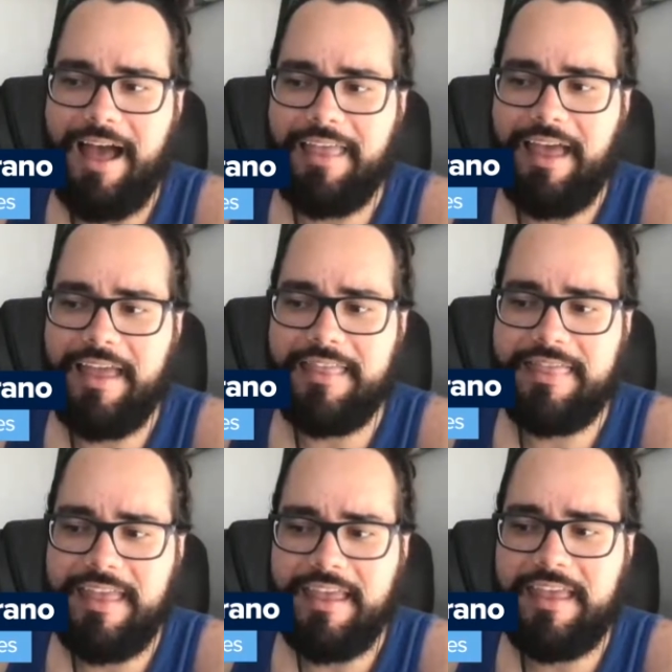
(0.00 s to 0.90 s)
I
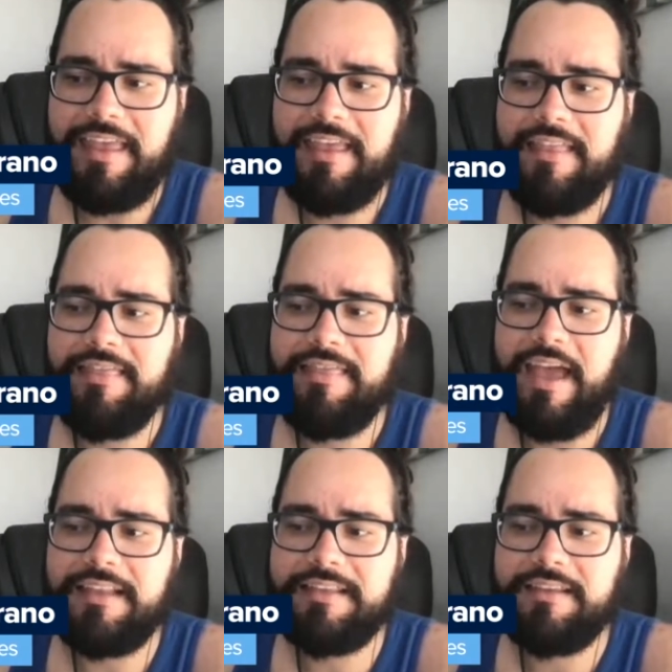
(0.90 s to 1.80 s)
think
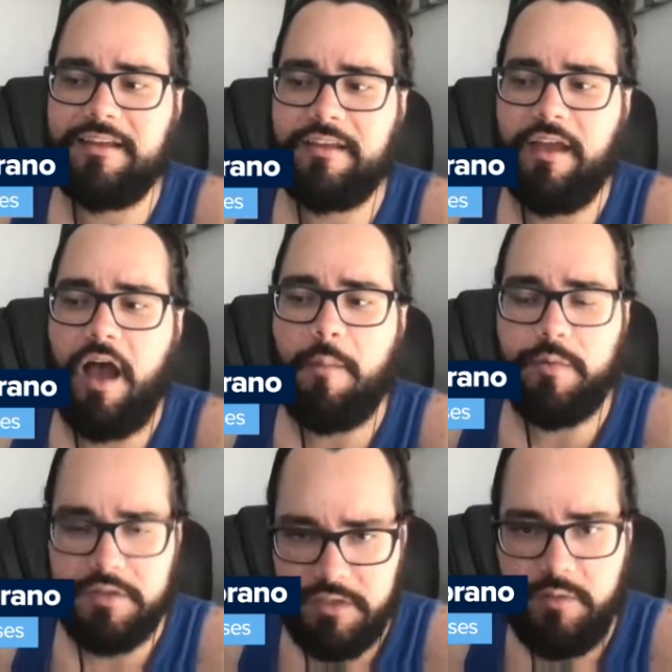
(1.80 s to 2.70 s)
that's an
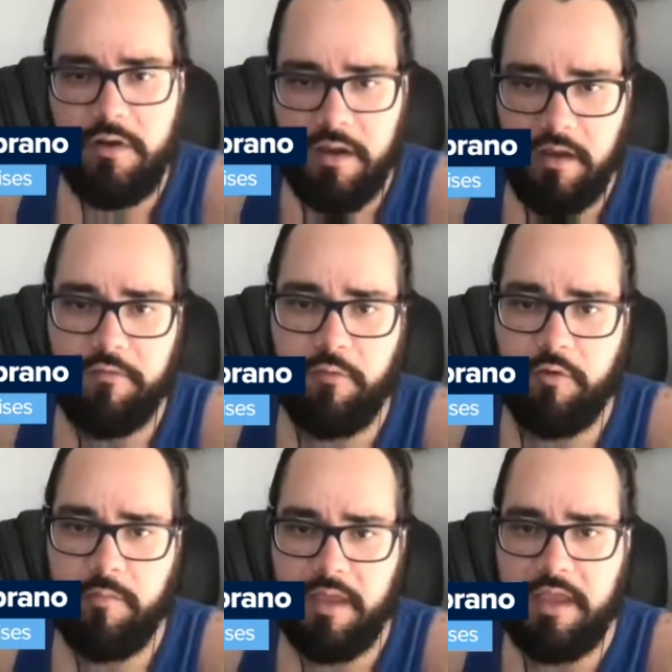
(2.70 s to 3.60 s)
opportunity
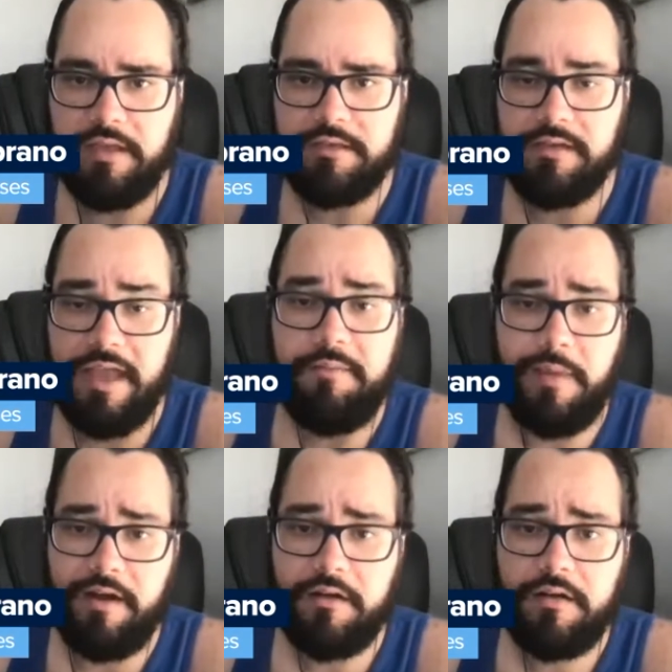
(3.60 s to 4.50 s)
for Mejia to get
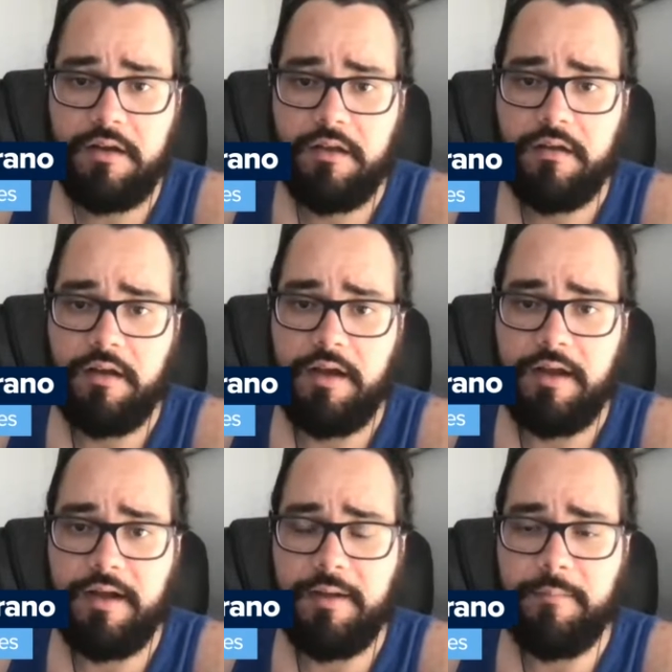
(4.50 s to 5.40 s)
better
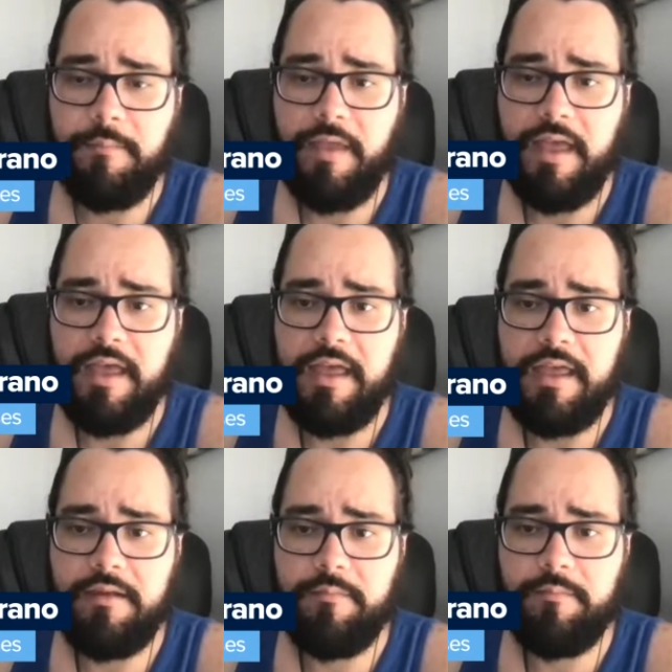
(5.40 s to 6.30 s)

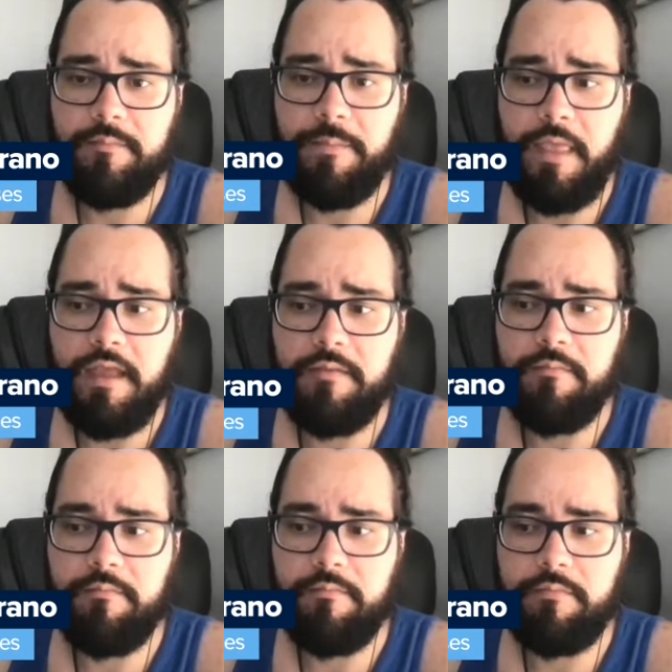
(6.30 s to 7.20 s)
and
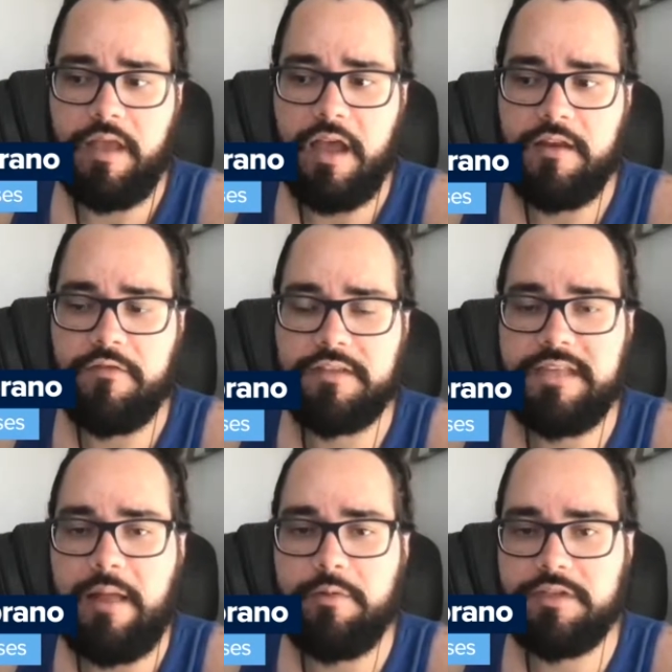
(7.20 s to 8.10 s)
kind of
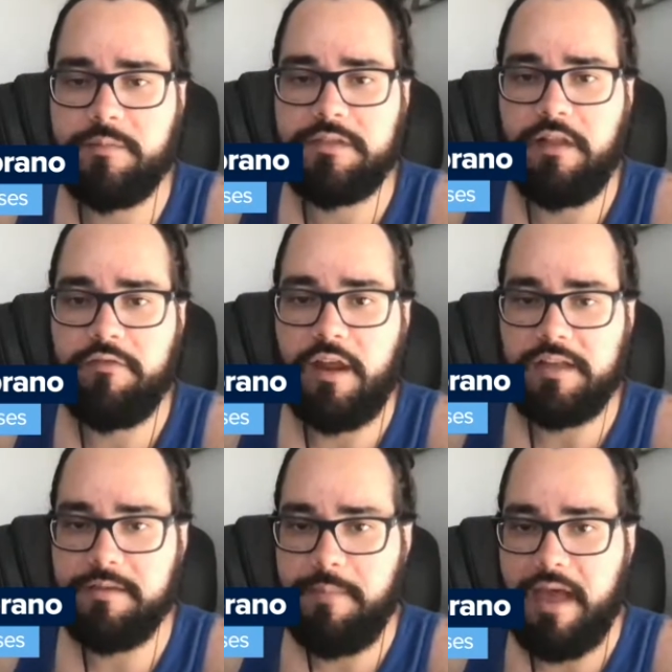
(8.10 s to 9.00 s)
establish himself not
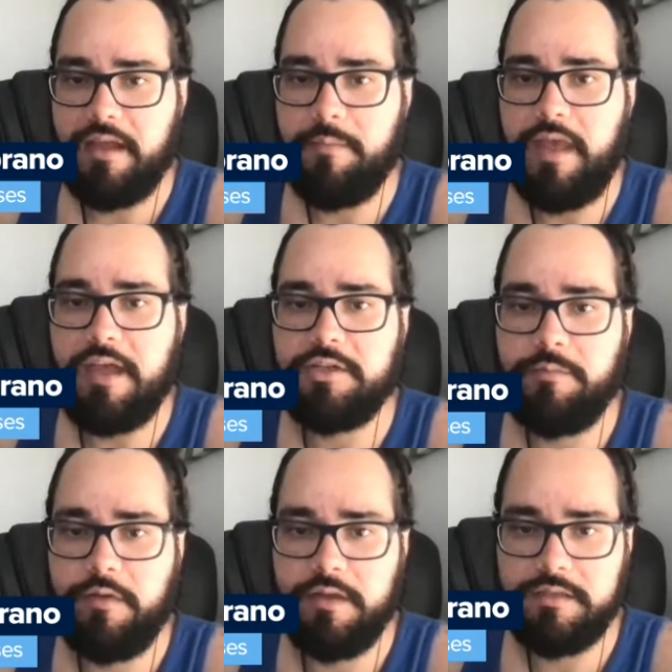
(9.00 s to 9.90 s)
as a backup
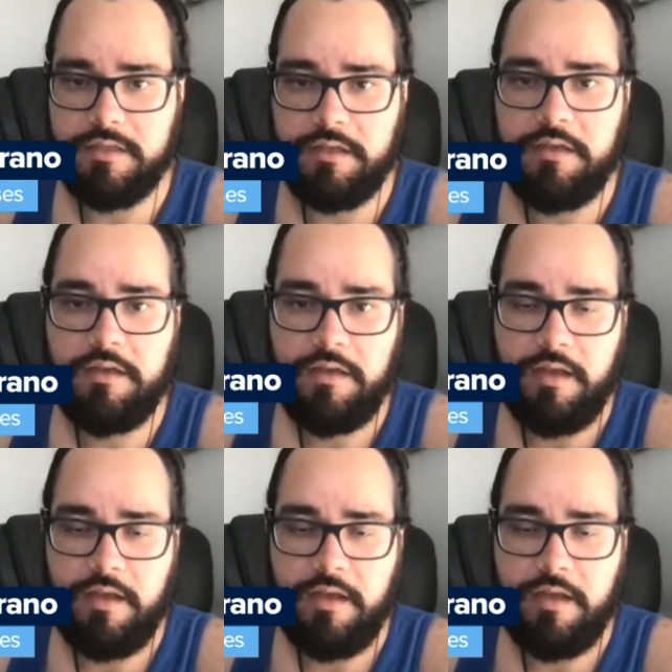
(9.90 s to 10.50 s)
catcher, but as a